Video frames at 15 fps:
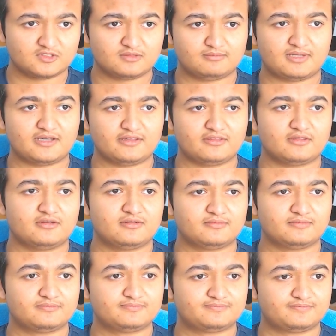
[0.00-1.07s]

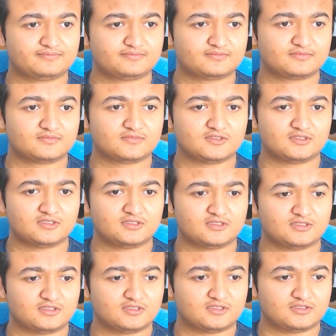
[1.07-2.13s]
hyphen.
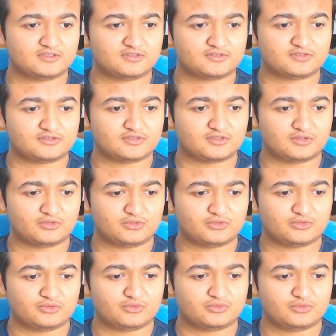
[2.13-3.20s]

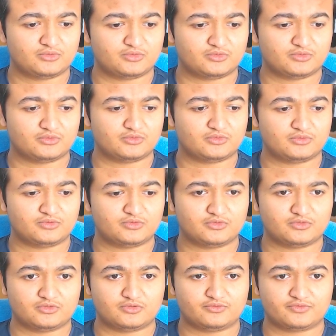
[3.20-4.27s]
So
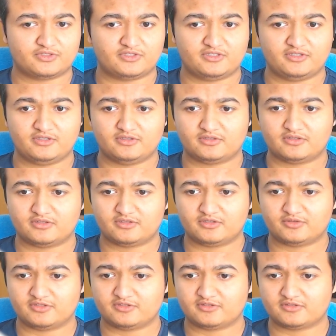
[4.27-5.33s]
over here,
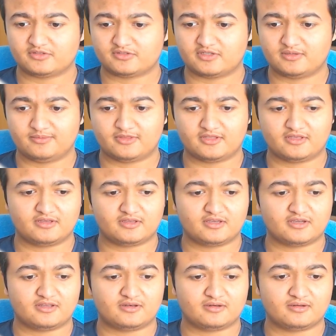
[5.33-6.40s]
no, this is the same thing
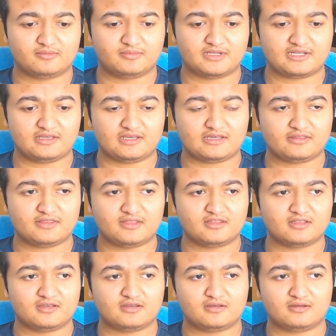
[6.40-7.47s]
again. But I think
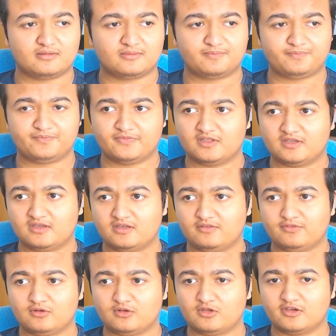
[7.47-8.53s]

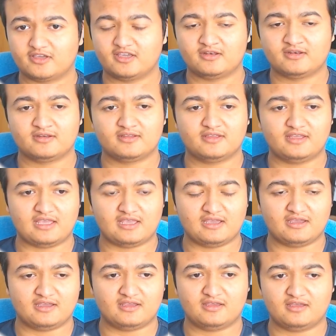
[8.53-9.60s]
if you log in,
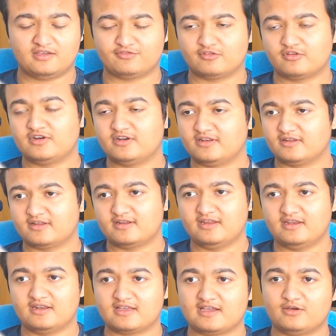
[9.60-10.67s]
if you create
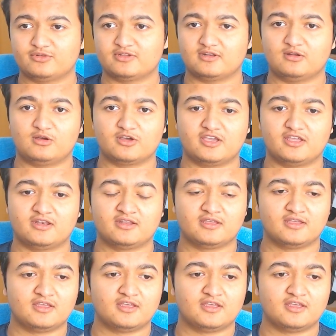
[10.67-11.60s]
an account and log in,